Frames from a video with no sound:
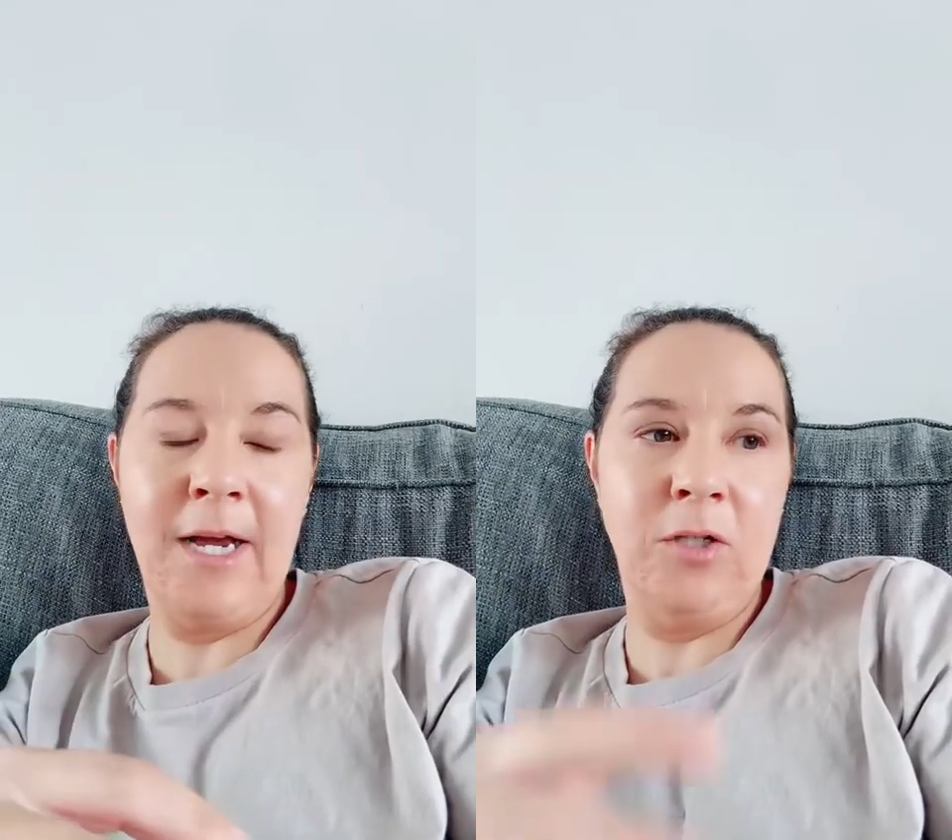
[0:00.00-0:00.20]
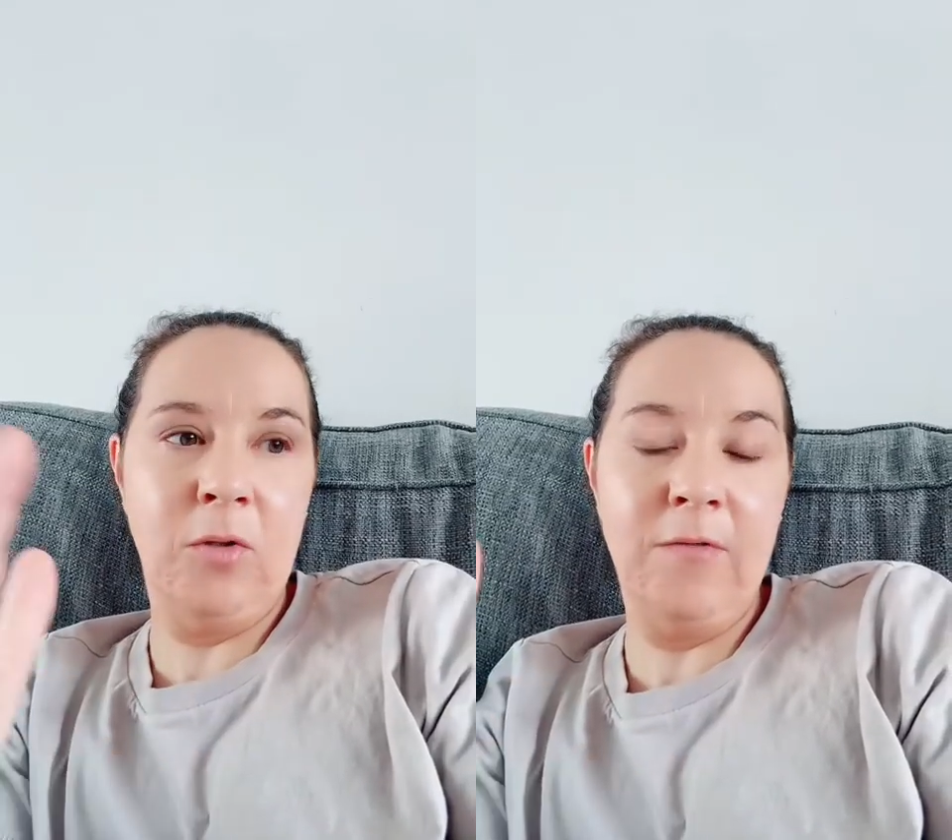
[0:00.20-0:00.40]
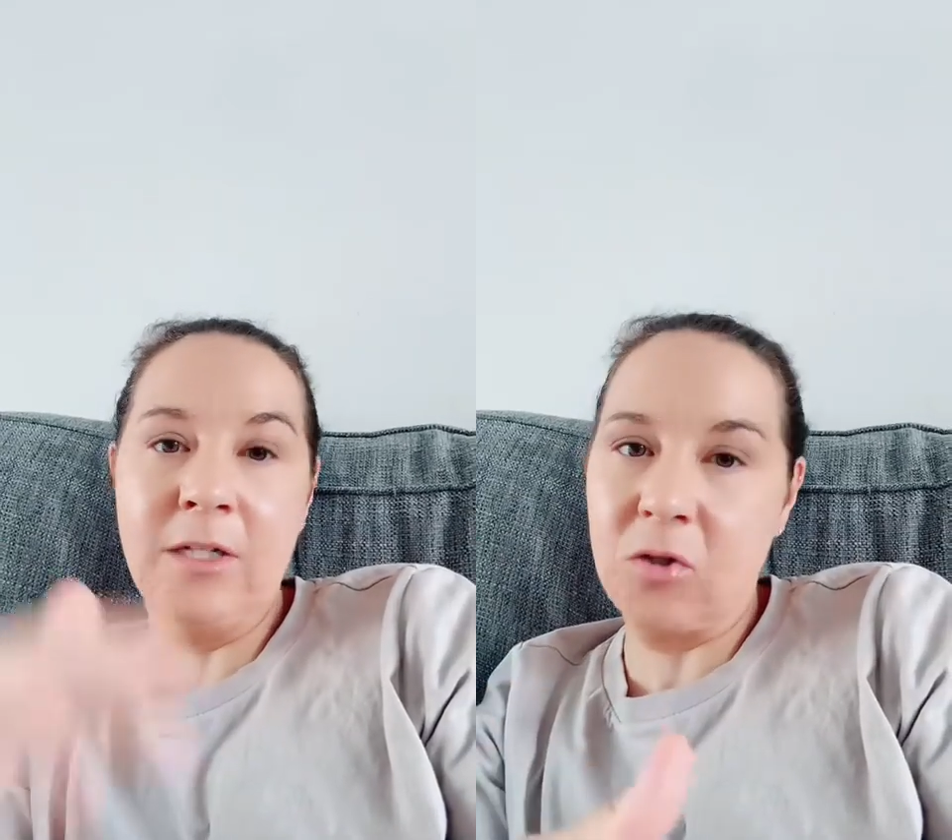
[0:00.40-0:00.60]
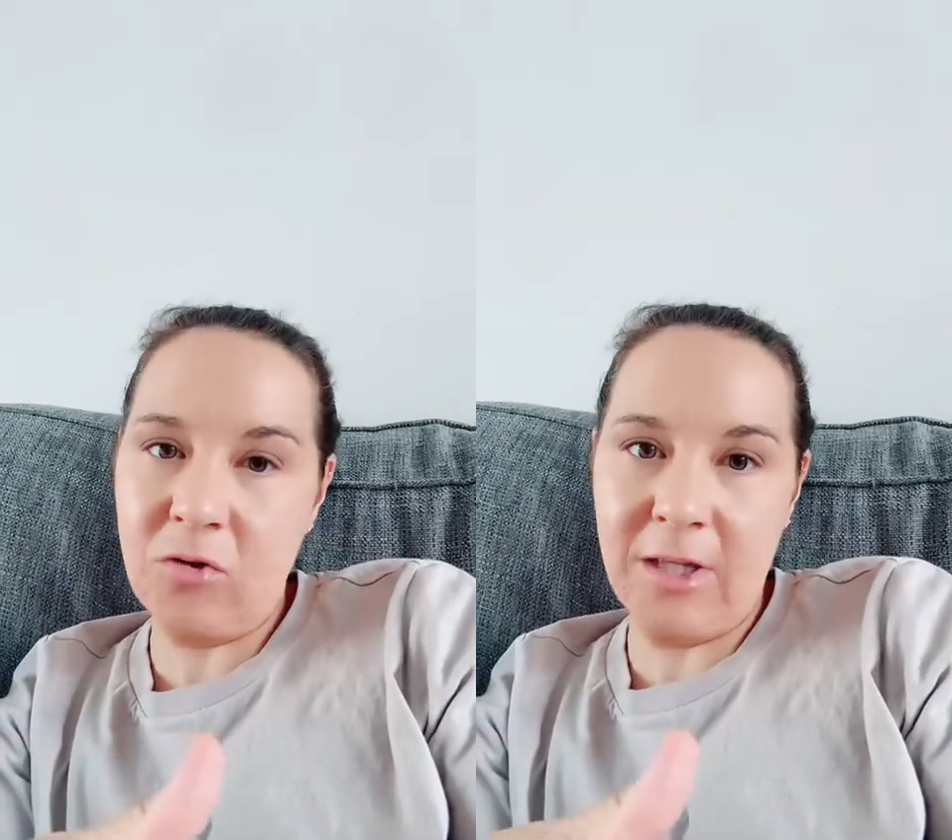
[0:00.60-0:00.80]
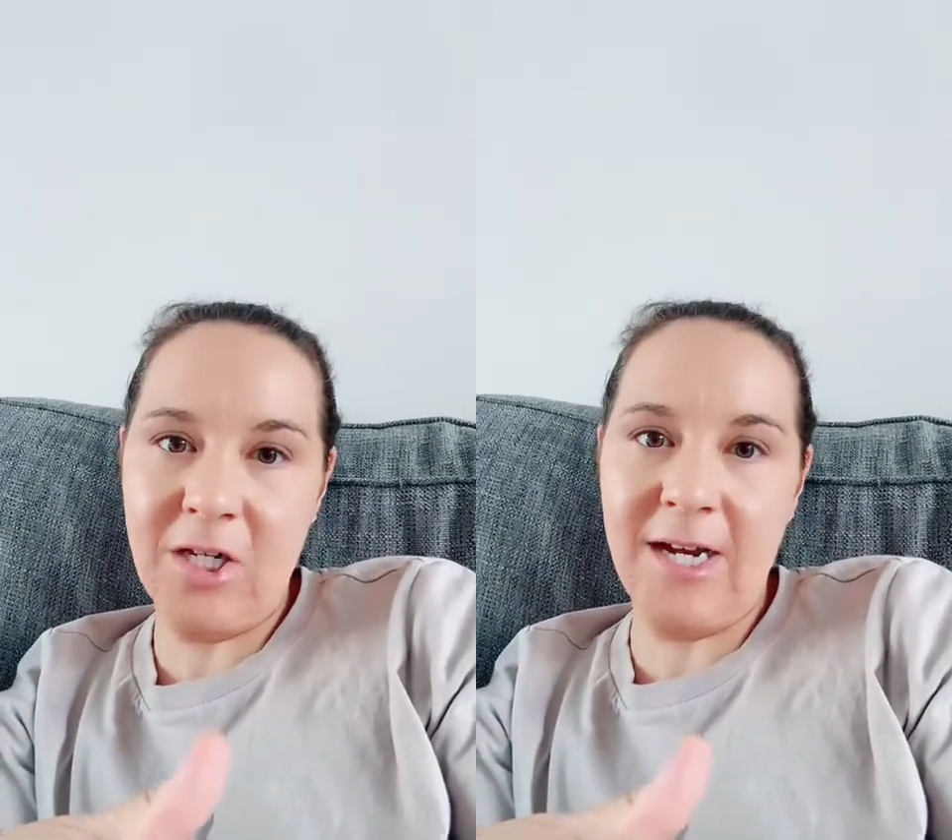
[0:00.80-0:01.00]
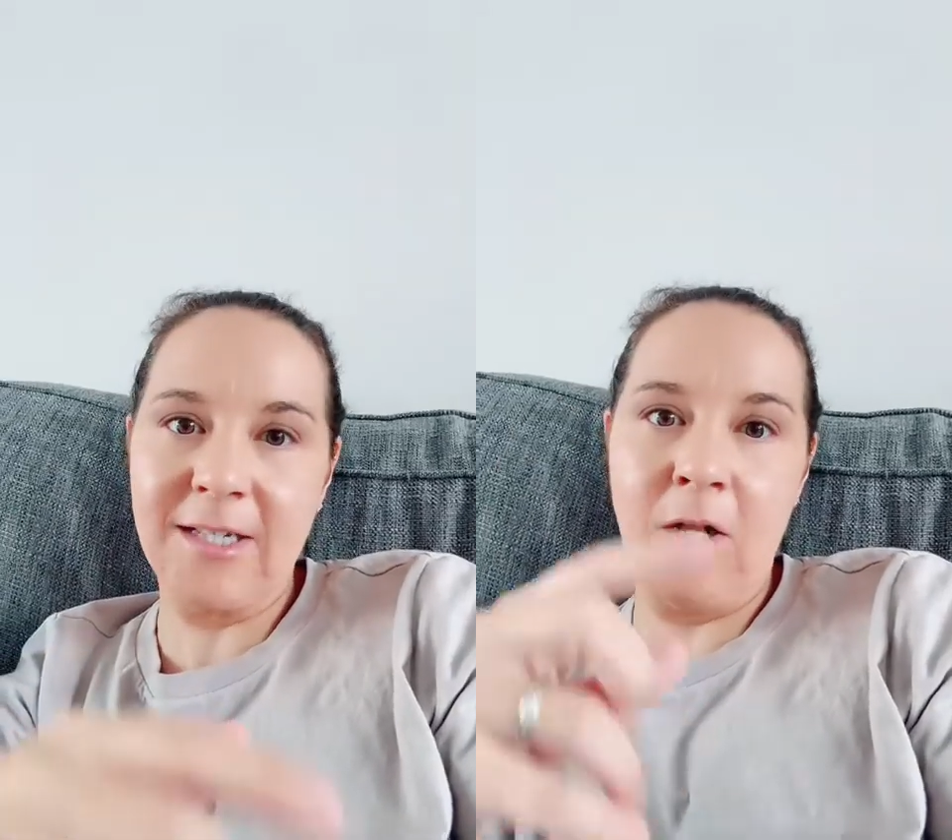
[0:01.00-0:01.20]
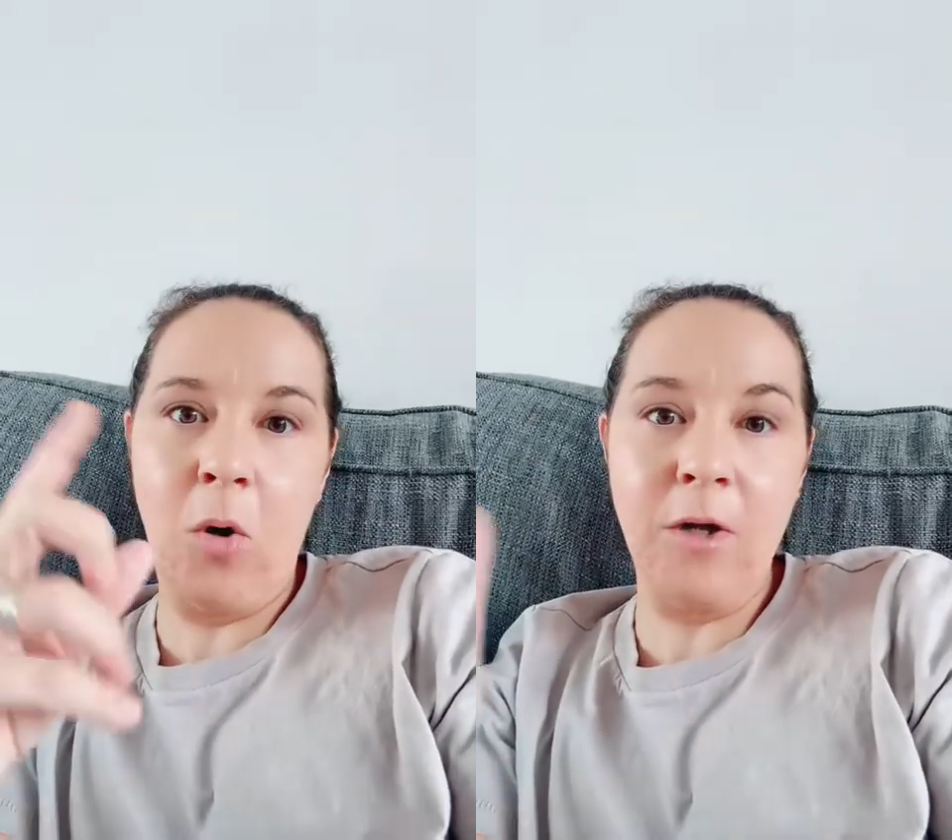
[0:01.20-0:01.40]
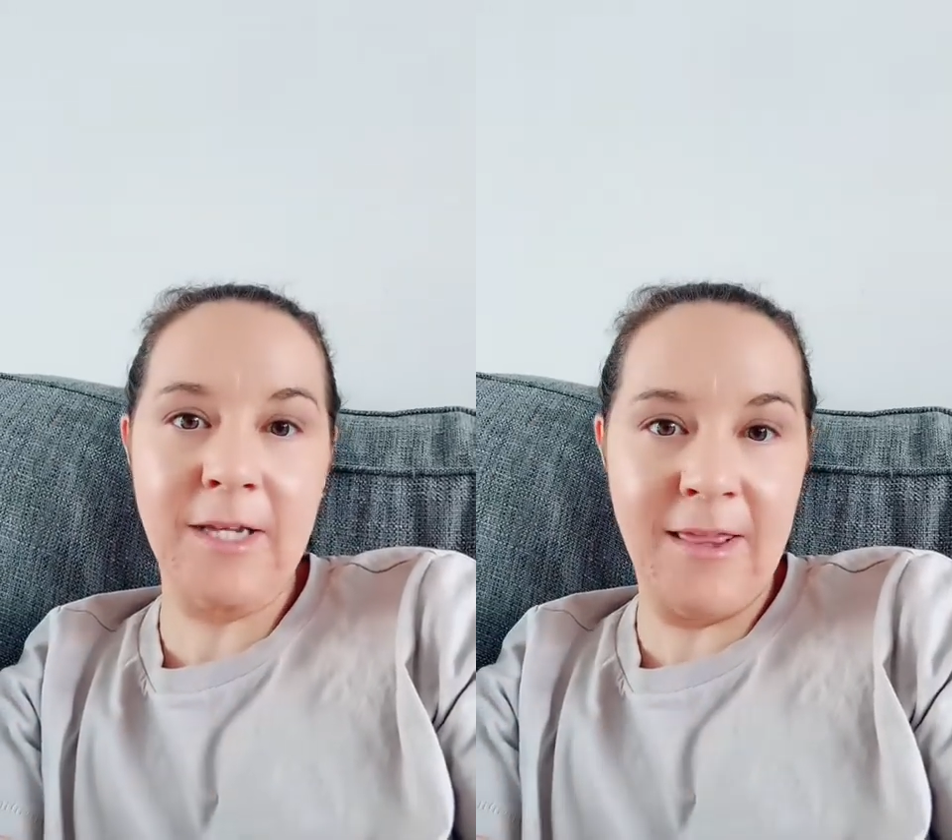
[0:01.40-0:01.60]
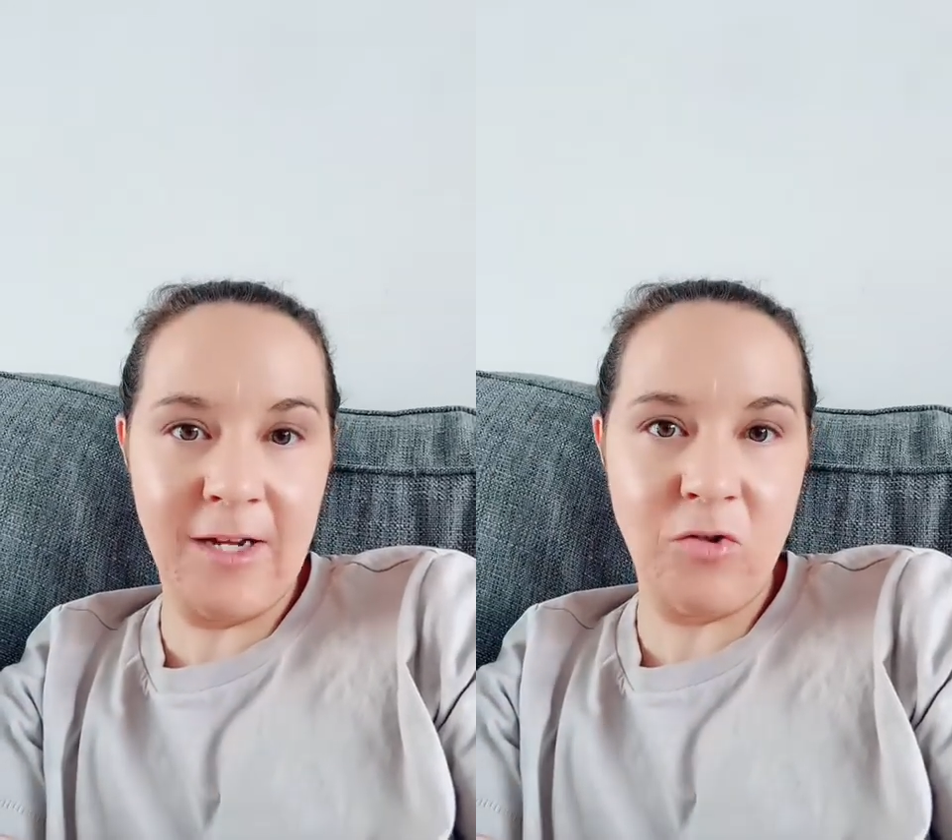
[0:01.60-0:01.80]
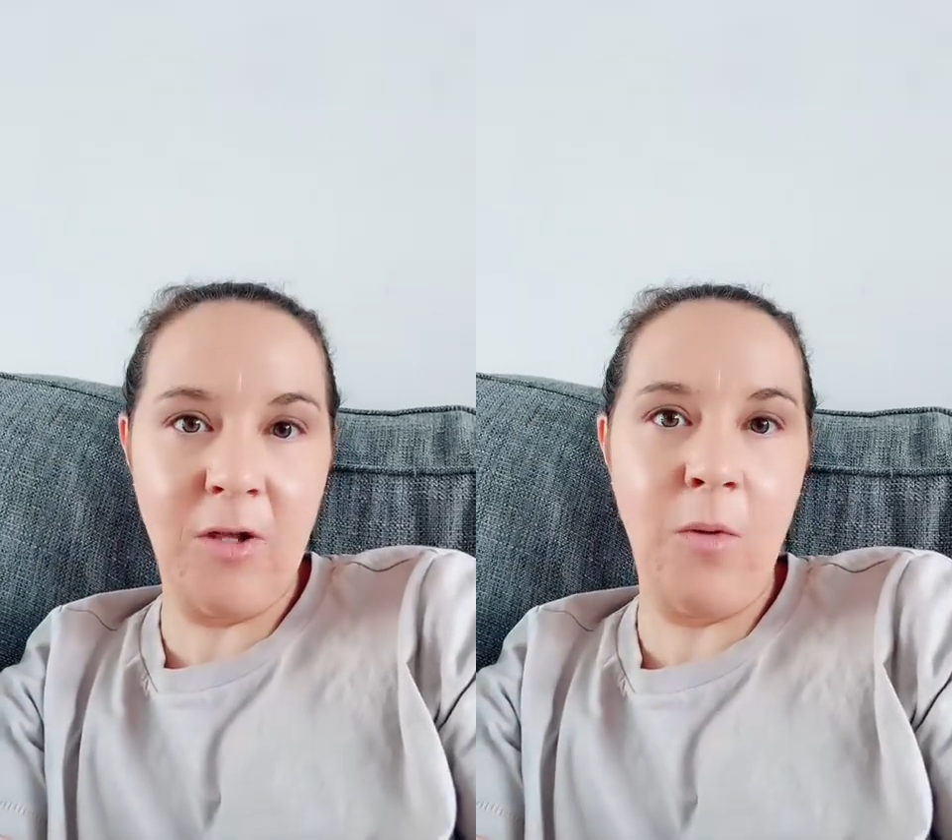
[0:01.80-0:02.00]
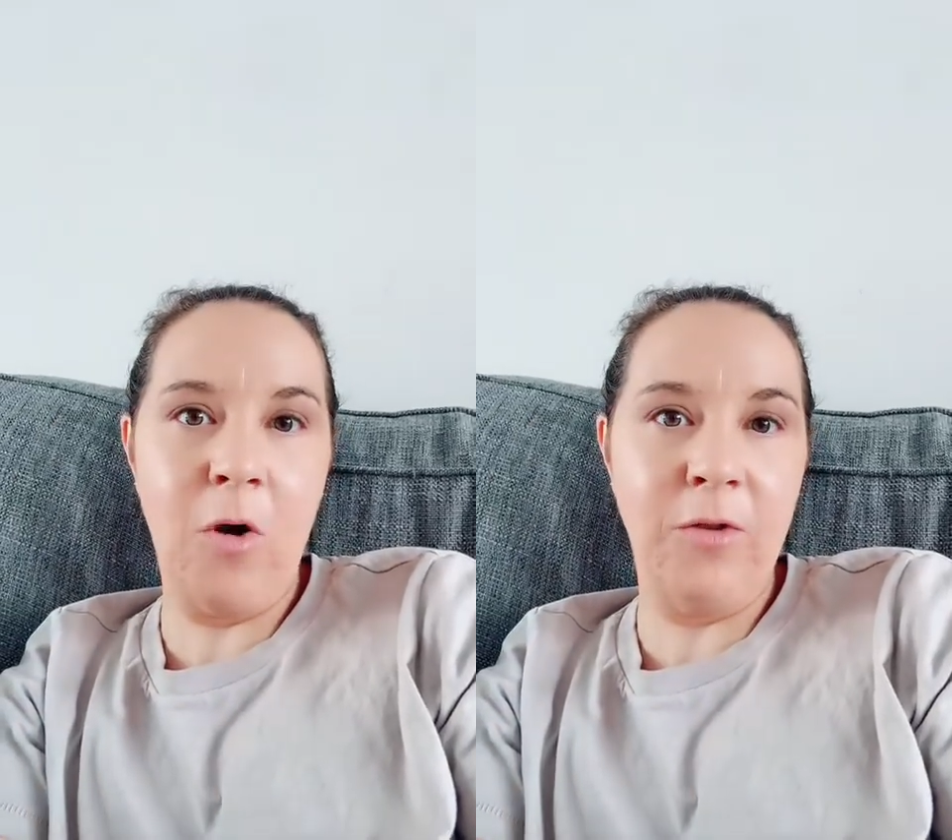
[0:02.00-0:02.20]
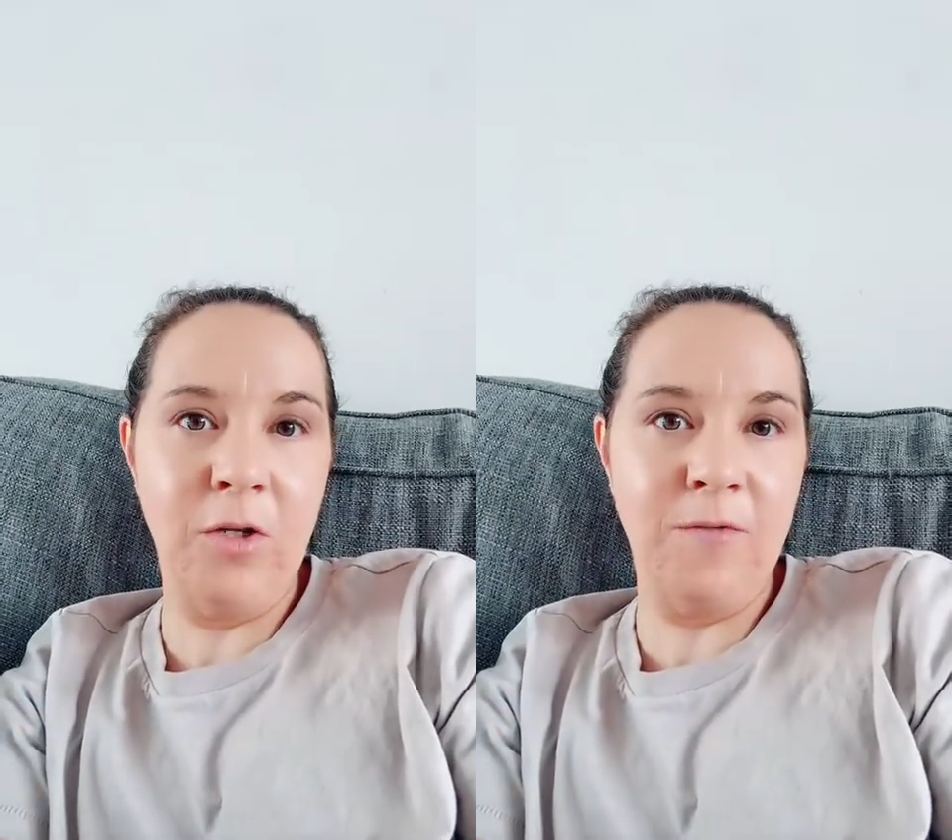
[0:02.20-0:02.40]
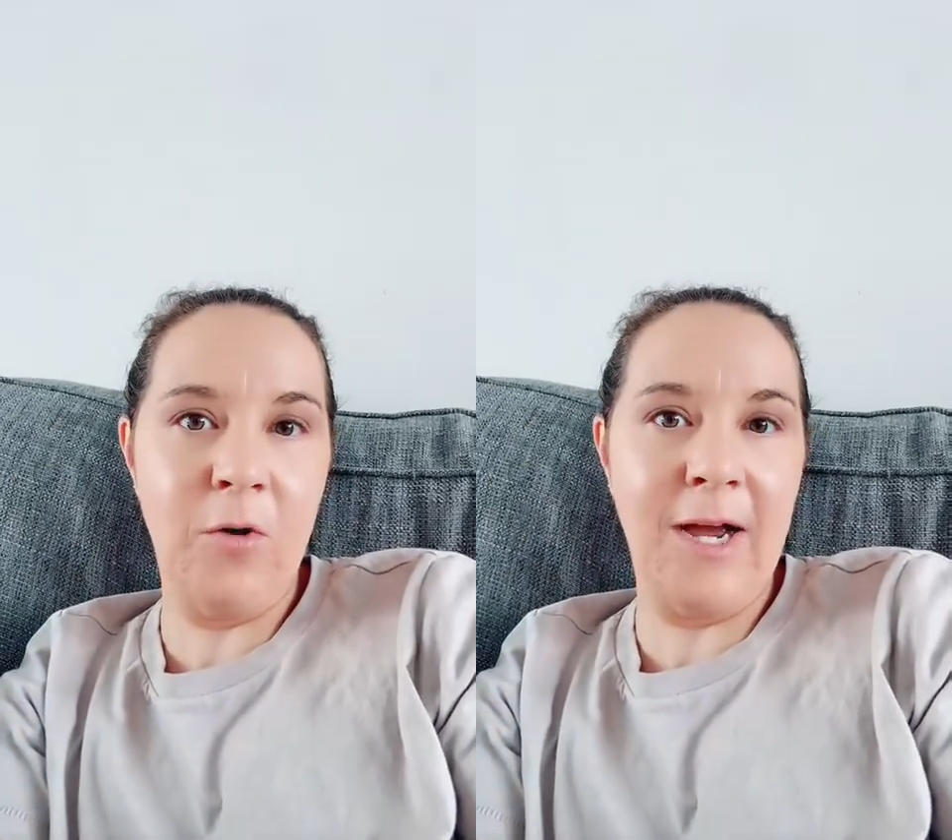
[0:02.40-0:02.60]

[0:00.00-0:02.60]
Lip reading: I do the resource trolley checks, I know what's in that trolley, what they're used for,